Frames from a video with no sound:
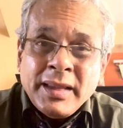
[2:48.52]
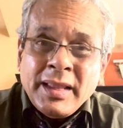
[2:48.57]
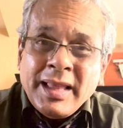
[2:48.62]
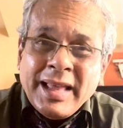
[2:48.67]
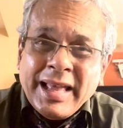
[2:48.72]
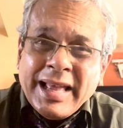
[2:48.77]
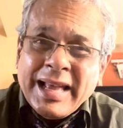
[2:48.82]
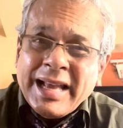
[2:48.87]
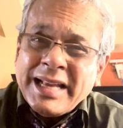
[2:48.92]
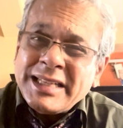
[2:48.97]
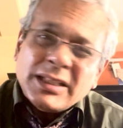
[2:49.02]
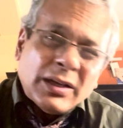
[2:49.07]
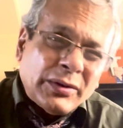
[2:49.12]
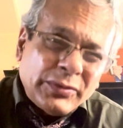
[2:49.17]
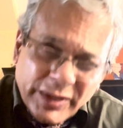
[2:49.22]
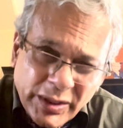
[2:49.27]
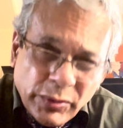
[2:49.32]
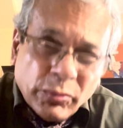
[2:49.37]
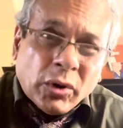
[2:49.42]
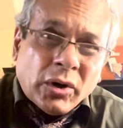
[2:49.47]
and
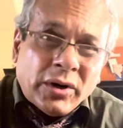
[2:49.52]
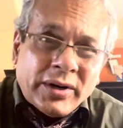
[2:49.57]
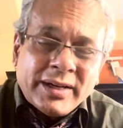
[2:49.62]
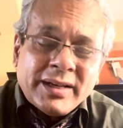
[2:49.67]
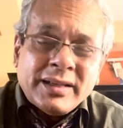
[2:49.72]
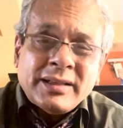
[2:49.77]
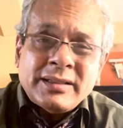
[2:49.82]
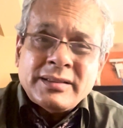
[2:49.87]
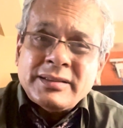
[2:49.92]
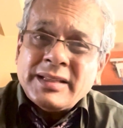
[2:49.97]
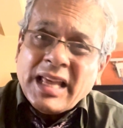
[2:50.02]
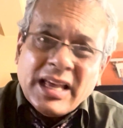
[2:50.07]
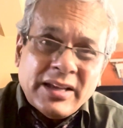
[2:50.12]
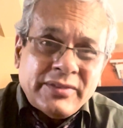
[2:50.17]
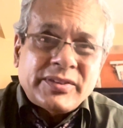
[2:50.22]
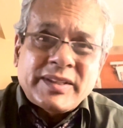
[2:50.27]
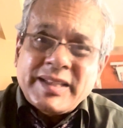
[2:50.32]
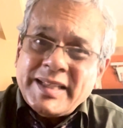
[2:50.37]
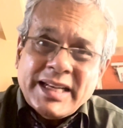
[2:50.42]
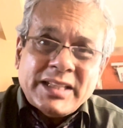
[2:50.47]
we work
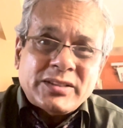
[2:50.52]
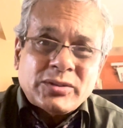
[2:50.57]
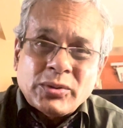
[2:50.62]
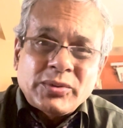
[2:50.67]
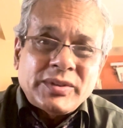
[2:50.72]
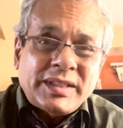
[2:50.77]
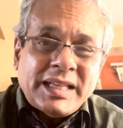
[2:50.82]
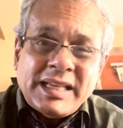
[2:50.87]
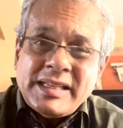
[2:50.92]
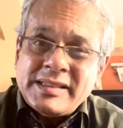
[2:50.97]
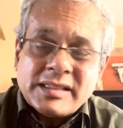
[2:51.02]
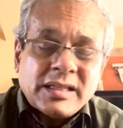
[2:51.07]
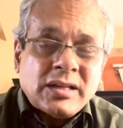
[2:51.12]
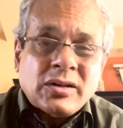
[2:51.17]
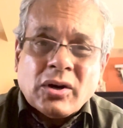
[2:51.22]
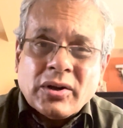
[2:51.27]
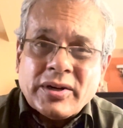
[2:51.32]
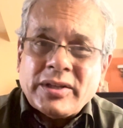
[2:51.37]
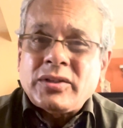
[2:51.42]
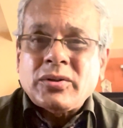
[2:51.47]
every day through these
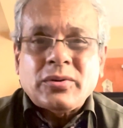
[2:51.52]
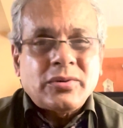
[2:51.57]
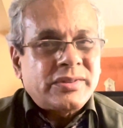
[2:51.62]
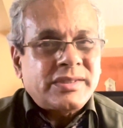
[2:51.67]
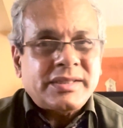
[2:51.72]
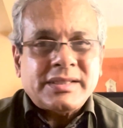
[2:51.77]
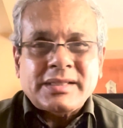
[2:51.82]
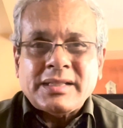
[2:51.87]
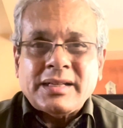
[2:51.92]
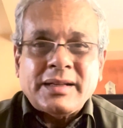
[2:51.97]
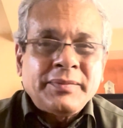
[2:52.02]
corridors.